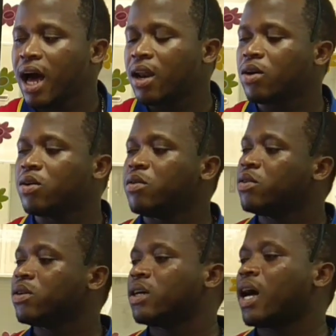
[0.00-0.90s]
Hallow
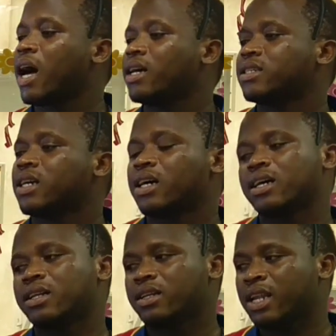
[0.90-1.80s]
as
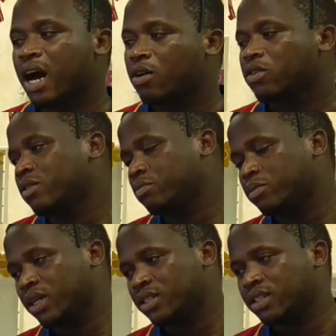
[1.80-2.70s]
a noun
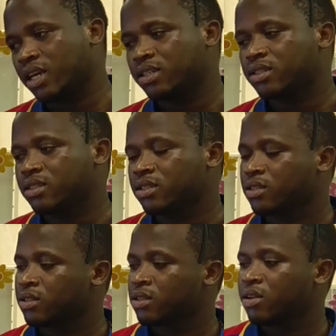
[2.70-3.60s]
means saint,
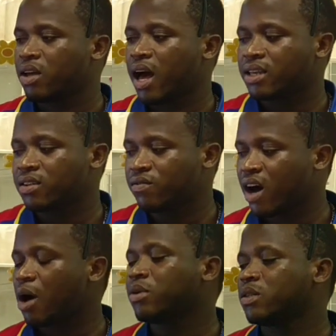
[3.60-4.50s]
as a
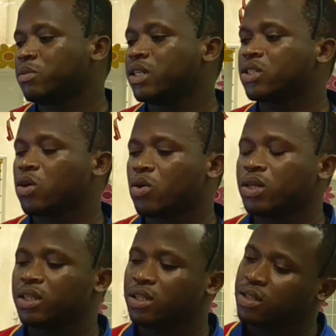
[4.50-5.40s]
verb means
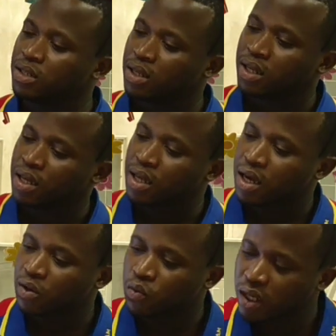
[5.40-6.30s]
holy,
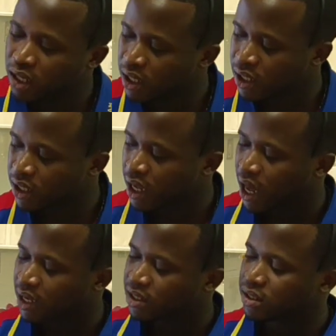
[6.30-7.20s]
and ween
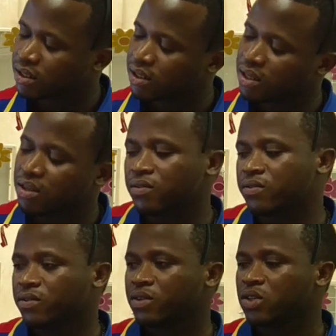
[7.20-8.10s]
as
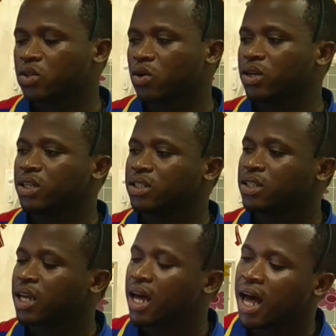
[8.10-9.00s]
Eve, so is
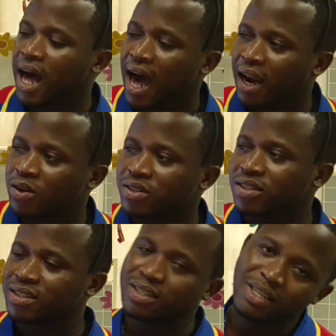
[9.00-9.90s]

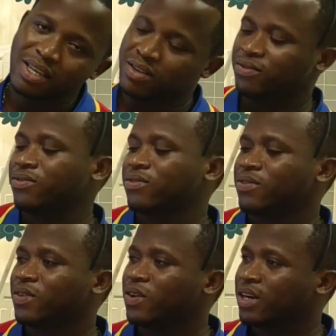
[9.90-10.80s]
Hallows Eve,
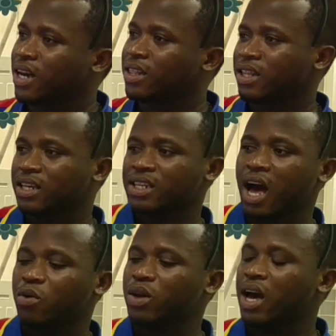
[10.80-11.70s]
okay? That's
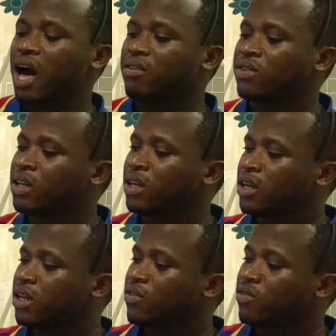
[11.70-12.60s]
how we have
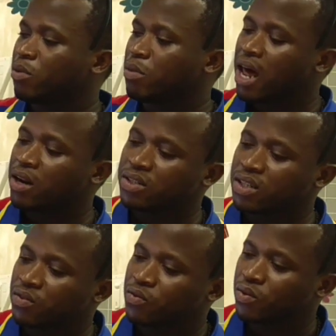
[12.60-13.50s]
from Hallows
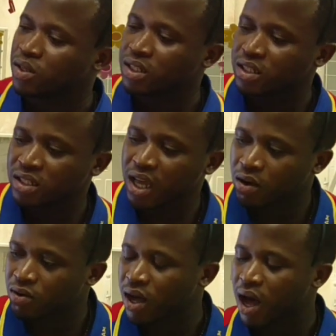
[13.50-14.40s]
Eve, it is
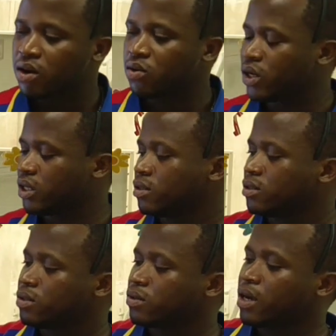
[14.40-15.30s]
now Halloween,
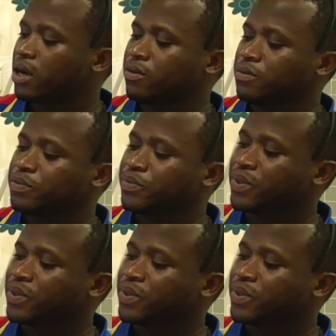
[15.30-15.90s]
okay?